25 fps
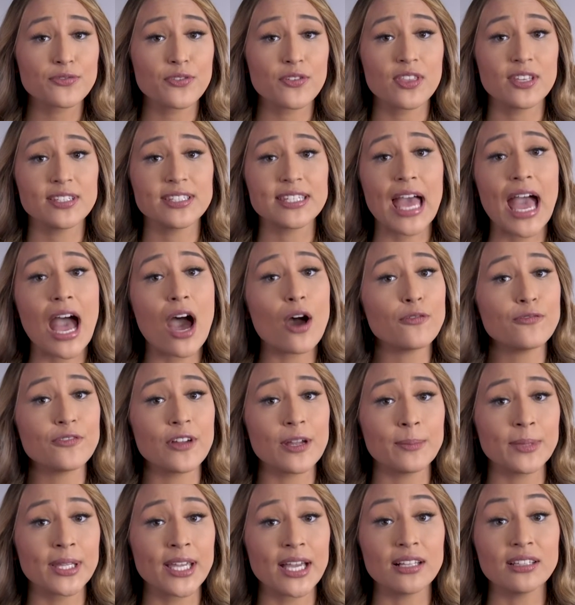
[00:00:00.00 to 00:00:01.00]
for the Zahau
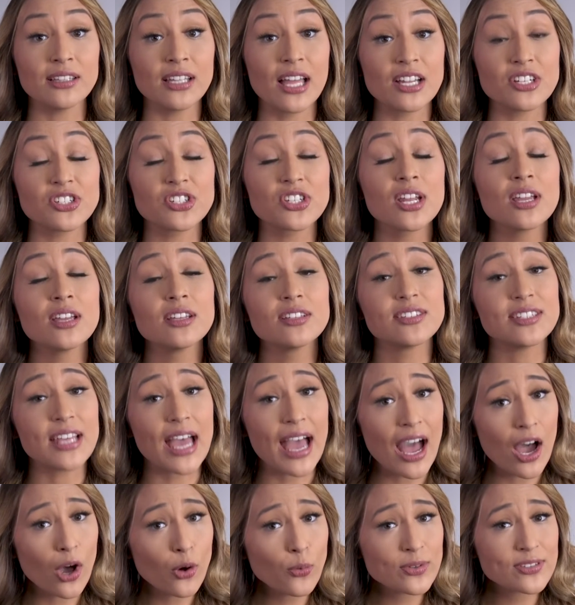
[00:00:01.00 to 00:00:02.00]
family alleged
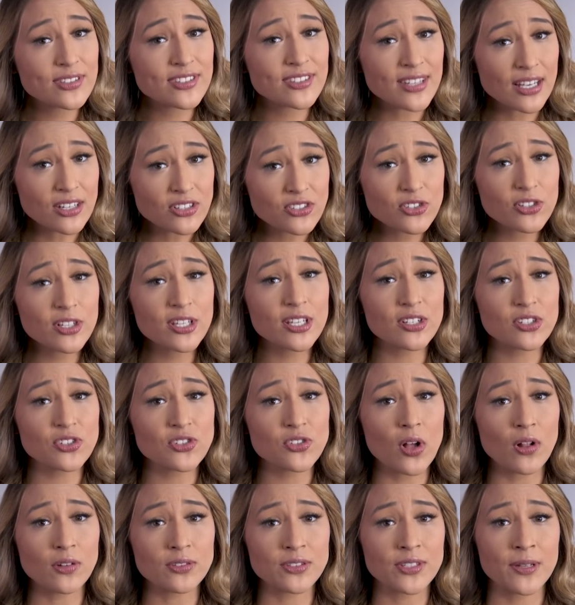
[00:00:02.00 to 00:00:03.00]
Zahau was sexually
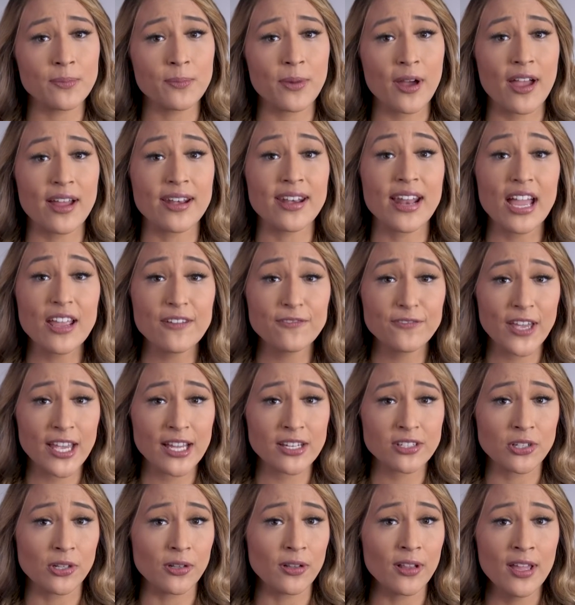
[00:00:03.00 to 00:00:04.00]
assaulted by a knife
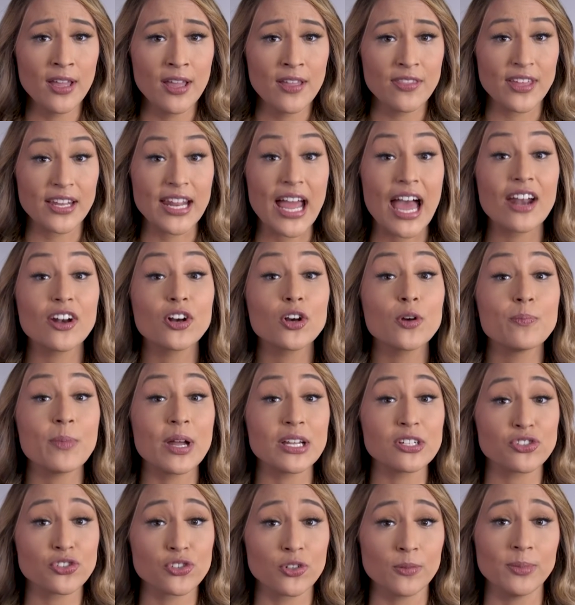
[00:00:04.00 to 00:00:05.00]
handle that had her
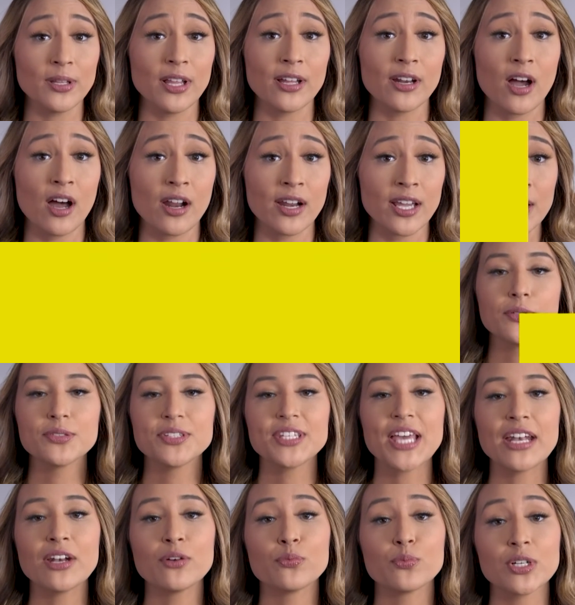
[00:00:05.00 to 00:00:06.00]
menstrual blood on it.
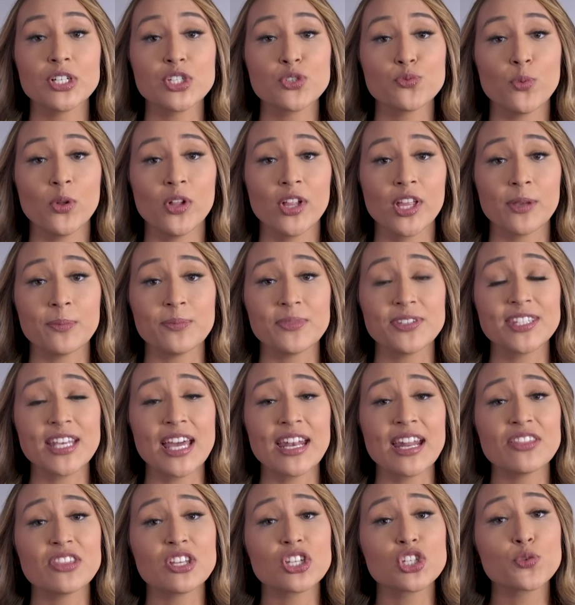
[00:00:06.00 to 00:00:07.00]
Lieutenant Rich Williams
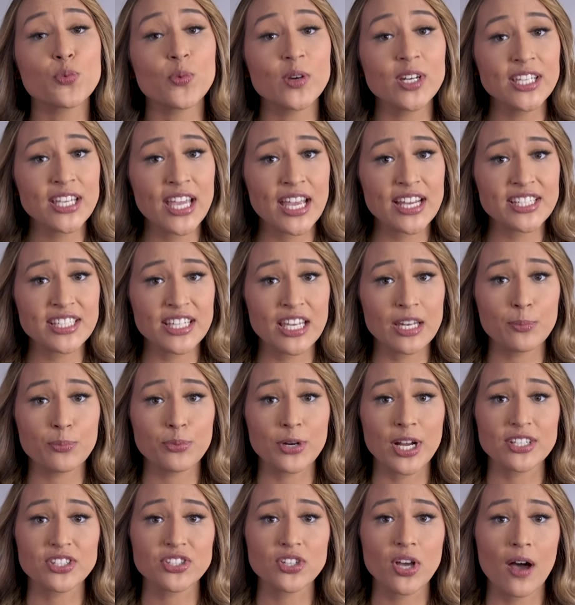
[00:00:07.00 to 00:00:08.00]
said at the 2018
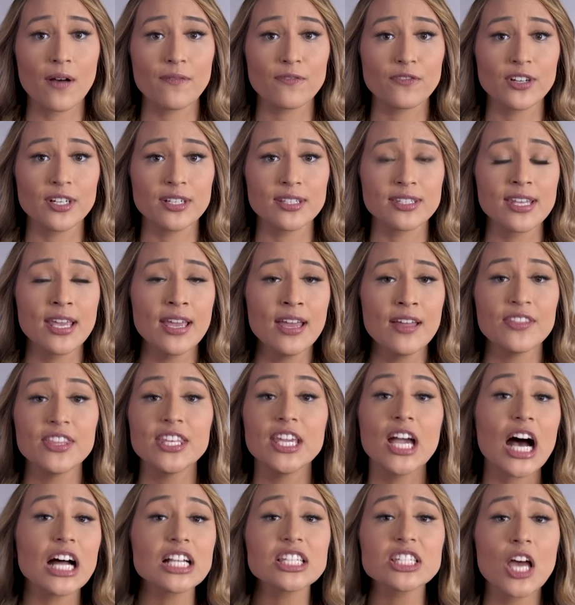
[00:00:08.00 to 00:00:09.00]
press conference,
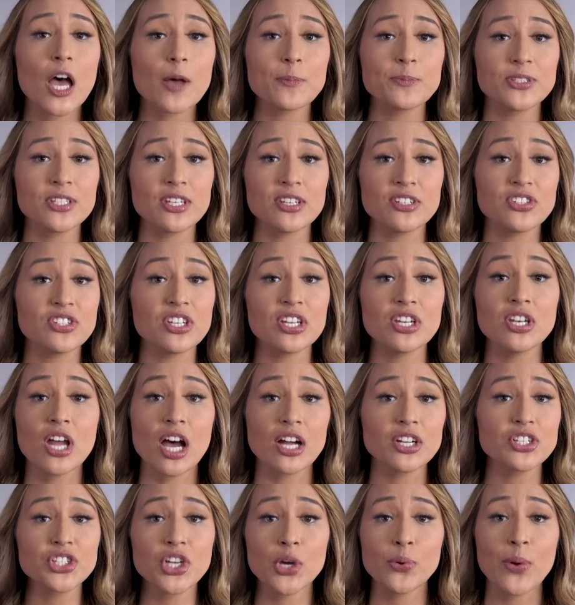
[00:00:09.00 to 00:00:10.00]
the autopsies did
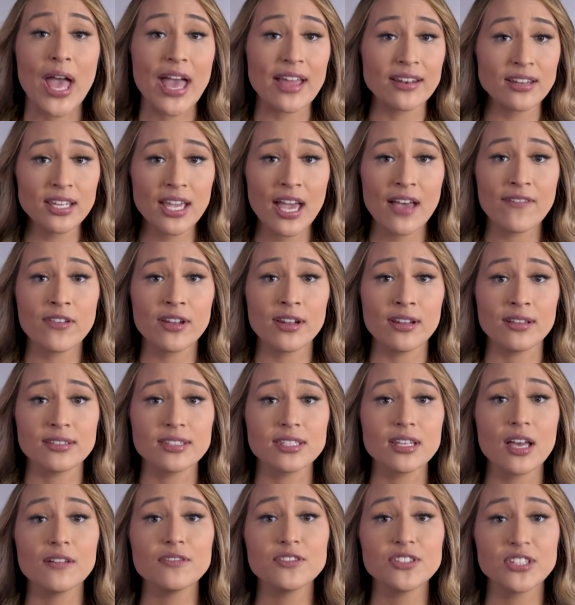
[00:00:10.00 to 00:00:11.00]
not show any
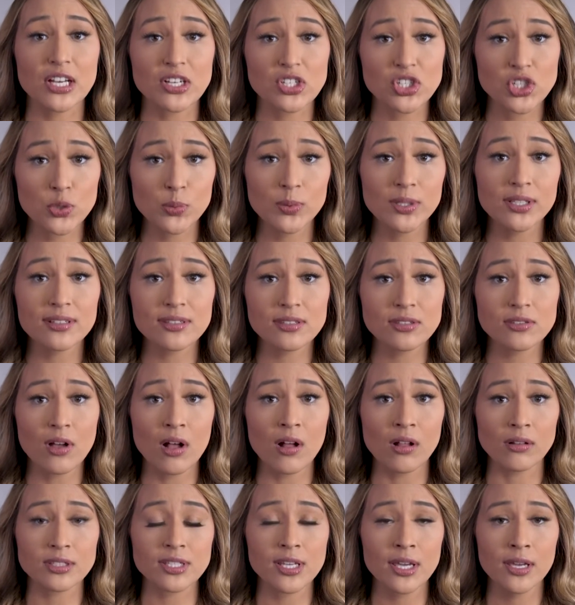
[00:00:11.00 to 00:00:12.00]
evidence of sexual
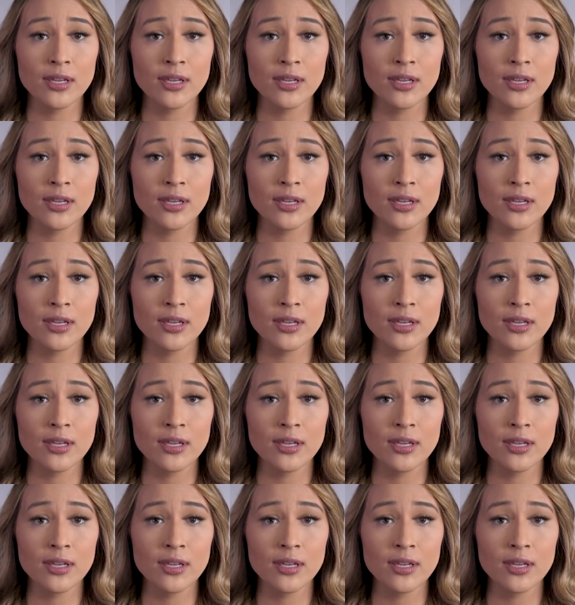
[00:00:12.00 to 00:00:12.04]
assault.